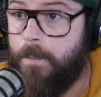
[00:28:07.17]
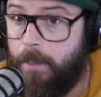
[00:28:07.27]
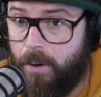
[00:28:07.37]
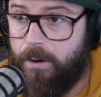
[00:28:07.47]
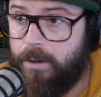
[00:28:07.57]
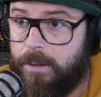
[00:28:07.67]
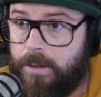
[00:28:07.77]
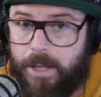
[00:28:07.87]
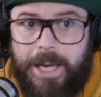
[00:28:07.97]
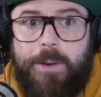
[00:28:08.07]
But
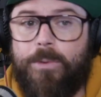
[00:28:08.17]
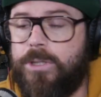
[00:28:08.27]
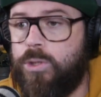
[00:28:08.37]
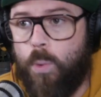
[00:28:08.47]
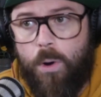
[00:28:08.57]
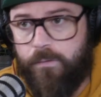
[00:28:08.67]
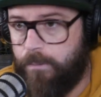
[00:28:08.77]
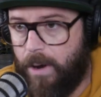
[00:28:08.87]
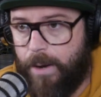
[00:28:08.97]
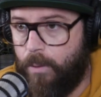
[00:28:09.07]
he was dwarfed
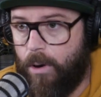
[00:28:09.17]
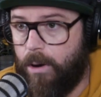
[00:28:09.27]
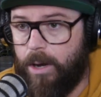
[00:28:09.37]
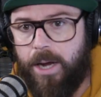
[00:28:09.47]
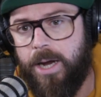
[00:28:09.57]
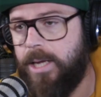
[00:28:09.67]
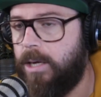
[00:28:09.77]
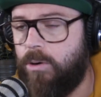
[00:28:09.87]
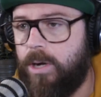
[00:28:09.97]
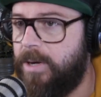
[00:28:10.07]
by Brock, and he
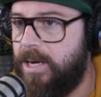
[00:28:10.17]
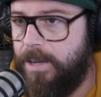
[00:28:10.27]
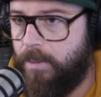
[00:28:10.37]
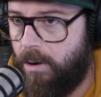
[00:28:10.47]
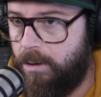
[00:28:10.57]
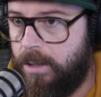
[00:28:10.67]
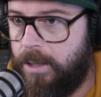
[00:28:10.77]
caught him in a knee bar.